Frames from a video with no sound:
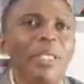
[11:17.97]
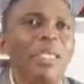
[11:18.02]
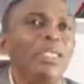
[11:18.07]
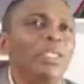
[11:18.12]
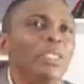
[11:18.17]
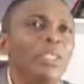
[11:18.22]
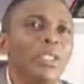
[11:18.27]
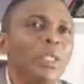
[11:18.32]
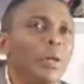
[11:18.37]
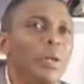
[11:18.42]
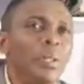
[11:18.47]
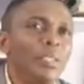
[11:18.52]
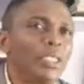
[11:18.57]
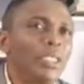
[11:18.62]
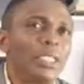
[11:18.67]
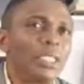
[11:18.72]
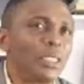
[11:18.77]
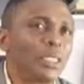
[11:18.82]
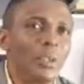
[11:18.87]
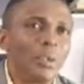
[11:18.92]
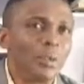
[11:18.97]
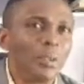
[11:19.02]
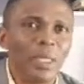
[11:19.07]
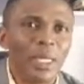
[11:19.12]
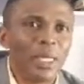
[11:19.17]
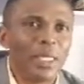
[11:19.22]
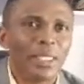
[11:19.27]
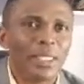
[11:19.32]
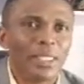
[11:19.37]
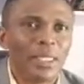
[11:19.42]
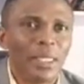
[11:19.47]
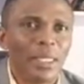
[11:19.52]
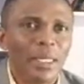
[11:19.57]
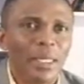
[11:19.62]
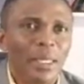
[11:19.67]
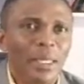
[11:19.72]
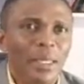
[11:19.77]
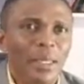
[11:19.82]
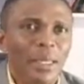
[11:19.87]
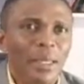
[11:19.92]
Please don't do that.
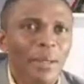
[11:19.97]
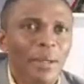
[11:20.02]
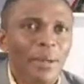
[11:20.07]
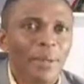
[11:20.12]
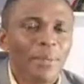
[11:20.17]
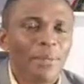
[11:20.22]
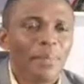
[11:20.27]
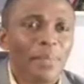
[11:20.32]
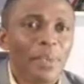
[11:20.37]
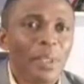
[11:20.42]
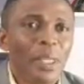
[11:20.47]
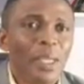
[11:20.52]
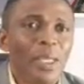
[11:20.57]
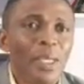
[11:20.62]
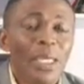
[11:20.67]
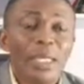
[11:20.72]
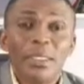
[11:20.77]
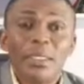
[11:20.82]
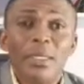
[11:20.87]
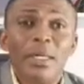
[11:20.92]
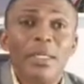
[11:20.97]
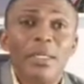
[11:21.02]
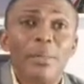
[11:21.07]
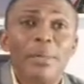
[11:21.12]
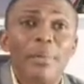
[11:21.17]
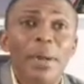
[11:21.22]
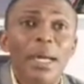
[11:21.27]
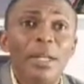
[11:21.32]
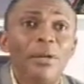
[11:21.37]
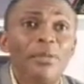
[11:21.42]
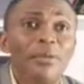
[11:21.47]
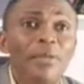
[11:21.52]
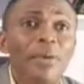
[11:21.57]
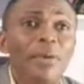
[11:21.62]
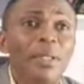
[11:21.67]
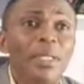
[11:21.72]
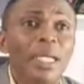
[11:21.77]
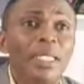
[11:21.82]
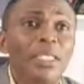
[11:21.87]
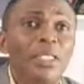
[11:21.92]
It's not the man of
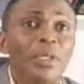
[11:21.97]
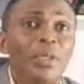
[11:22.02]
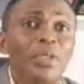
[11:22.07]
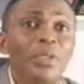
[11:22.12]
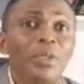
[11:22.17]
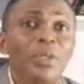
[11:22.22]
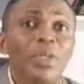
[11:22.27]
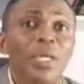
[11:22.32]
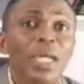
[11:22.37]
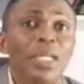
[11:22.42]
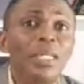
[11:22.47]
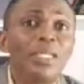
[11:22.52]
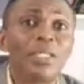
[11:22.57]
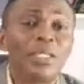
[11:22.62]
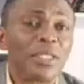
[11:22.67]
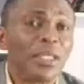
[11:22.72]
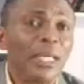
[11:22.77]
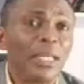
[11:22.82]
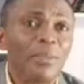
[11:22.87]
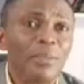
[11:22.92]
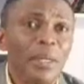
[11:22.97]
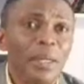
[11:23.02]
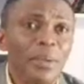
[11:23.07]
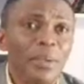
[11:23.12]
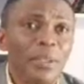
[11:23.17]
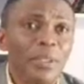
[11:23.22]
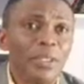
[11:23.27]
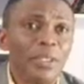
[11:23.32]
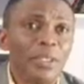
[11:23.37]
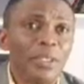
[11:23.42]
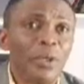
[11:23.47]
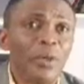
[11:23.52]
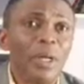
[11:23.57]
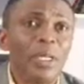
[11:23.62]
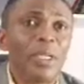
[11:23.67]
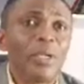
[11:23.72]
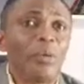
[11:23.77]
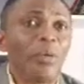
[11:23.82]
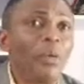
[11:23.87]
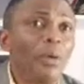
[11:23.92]
God that is going to get into that marriage. You
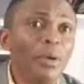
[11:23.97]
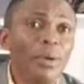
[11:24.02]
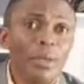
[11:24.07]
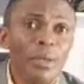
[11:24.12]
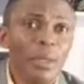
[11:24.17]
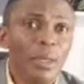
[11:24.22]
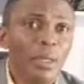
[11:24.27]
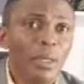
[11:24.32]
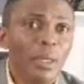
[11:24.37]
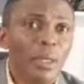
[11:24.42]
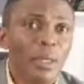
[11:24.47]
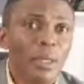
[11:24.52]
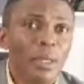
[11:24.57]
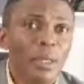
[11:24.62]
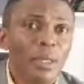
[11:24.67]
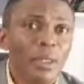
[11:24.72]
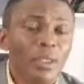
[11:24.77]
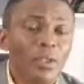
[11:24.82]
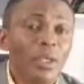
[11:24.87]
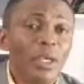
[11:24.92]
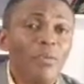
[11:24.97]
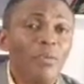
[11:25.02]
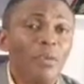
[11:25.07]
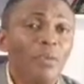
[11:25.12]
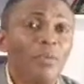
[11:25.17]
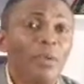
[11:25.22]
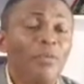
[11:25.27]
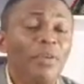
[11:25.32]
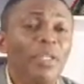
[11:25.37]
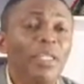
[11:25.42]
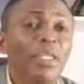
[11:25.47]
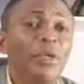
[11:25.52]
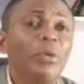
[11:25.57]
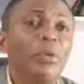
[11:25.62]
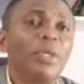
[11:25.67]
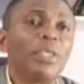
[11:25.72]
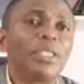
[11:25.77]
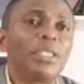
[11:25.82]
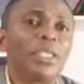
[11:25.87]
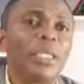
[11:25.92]
are the one. So if a prophetic
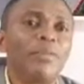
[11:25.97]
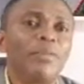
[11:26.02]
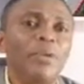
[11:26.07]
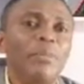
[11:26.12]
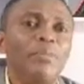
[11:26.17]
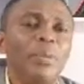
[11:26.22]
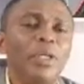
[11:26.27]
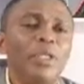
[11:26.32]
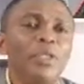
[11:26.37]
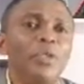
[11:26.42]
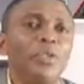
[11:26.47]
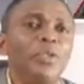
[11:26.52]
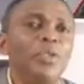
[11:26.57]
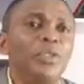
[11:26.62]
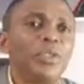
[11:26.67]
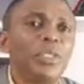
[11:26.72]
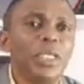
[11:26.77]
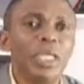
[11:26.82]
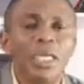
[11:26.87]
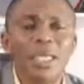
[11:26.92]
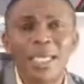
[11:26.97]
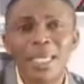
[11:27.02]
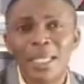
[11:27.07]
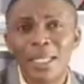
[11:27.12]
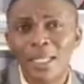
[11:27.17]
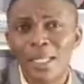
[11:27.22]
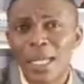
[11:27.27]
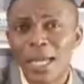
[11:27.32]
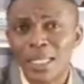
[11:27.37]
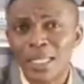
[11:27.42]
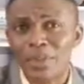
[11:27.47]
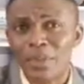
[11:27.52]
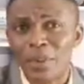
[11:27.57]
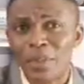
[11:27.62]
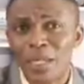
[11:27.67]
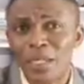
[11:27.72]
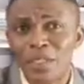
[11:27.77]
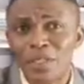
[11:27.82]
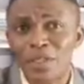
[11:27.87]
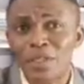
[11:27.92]
word is given, but you see in that
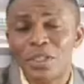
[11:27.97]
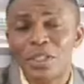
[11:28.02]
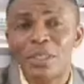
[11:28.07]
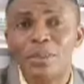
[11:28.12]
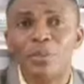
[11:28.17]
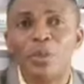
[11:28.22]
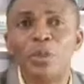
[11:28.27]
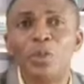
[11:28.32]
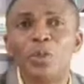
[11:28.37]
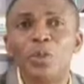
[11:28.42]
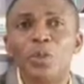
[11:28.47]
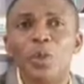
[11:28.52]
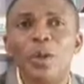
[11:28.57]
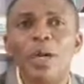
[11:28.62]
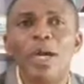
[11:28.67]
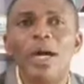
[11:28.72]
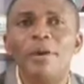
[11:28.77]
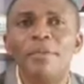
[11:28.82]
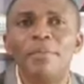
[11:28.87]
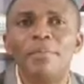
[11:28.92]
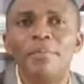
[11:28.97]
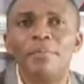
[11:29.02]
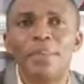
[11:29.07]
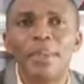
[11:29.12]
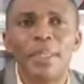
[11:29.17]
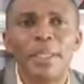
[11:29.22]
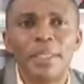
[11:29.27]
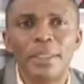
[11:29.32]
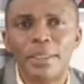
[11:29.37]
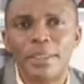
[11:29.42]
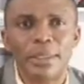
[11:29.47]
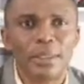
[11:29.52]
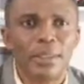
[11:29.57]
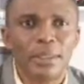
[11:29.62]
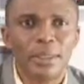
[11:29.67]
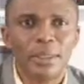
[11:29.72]
relationship, you don't have peace.